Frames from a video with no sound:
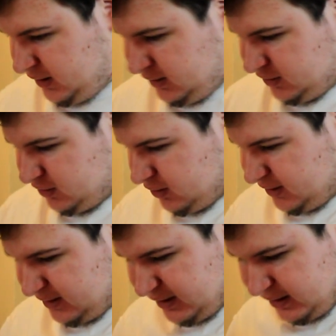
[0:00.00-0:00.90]

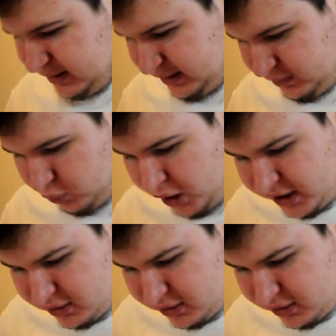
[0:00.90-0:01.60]
Inside tag. Why